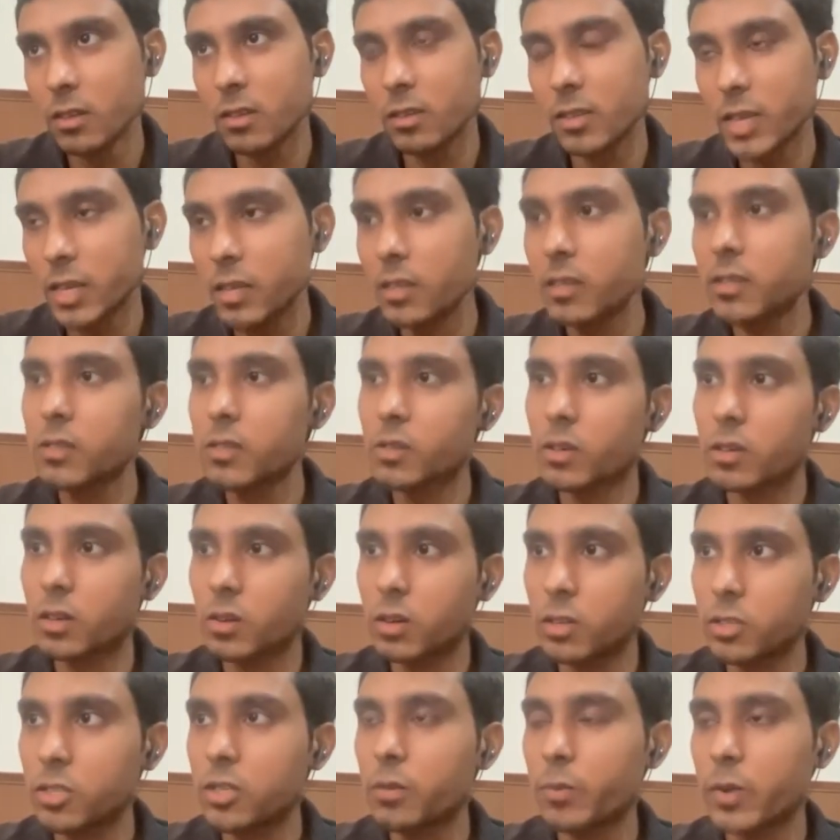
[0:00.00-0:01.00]
that is
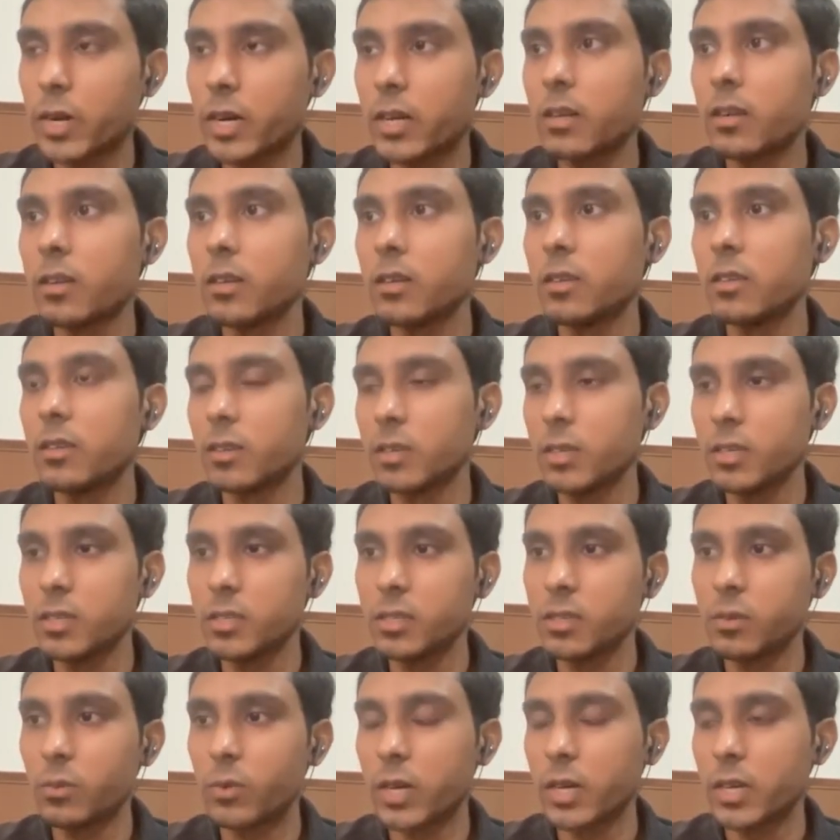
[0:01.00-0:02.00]
also partly the
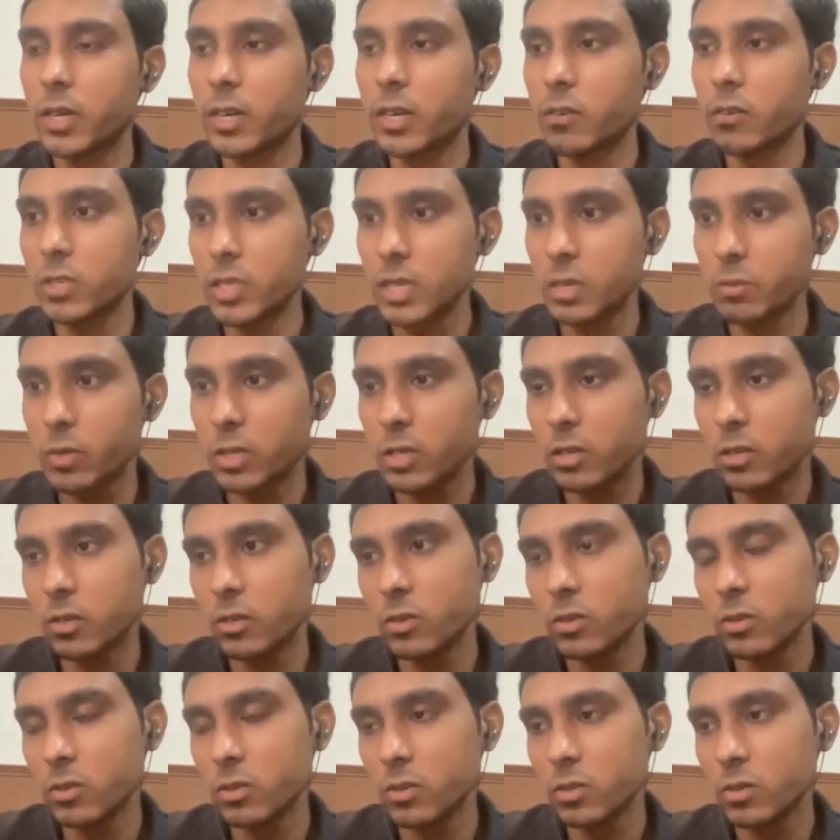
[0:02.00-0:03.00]
reason why I was able
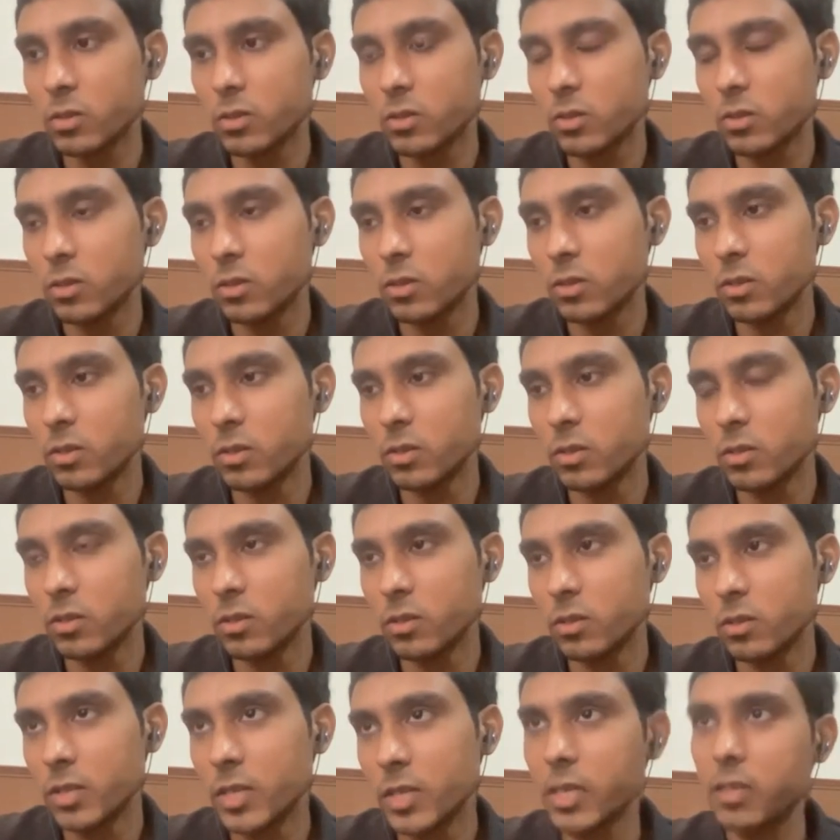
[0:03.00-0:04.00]
to
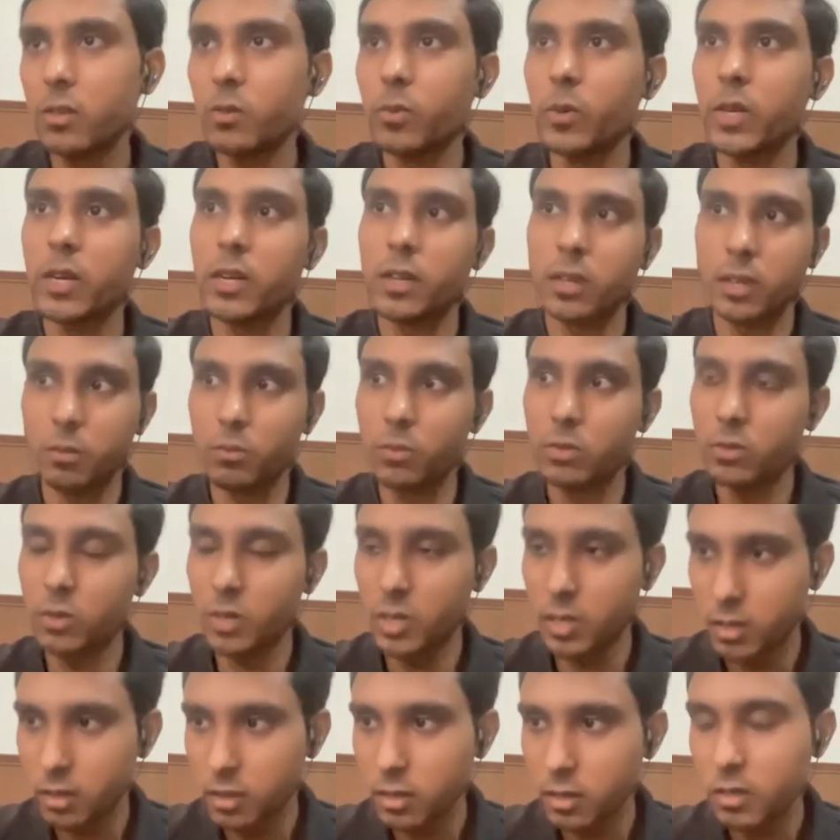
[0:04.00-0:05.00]
get to where I am
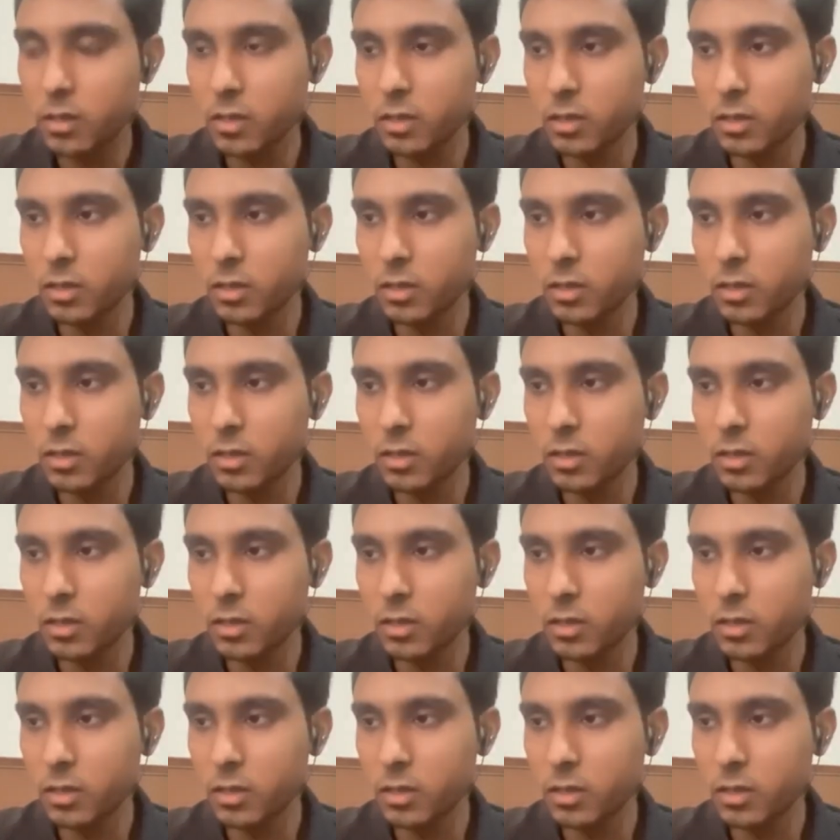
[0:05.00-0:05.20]
today.